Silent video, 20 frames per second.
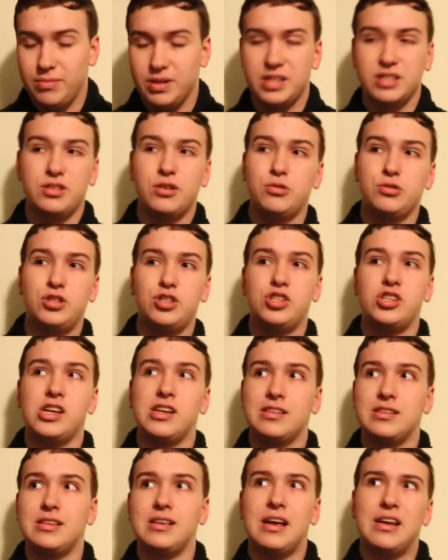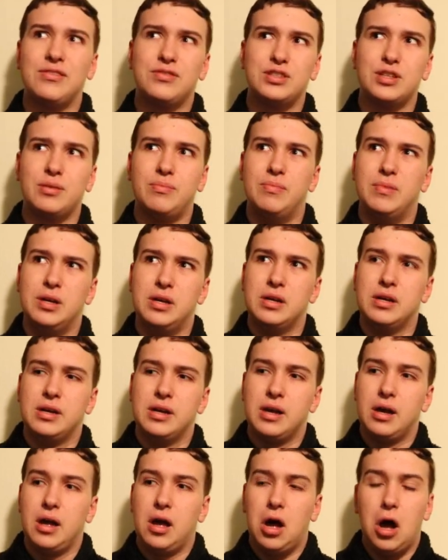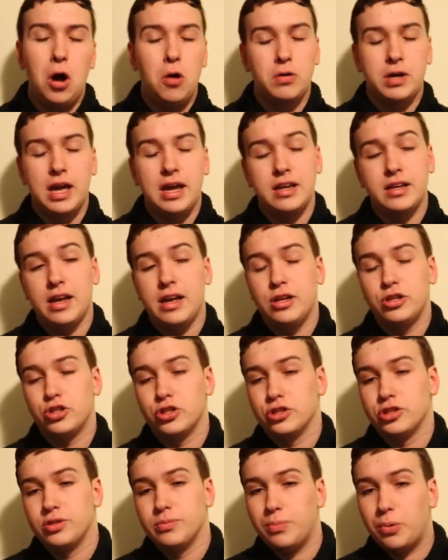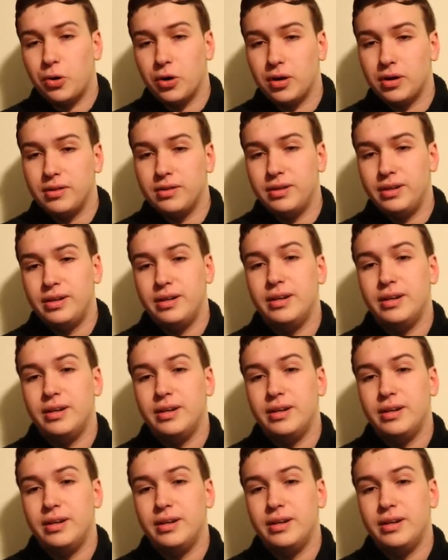because OCG gave some okay danger support.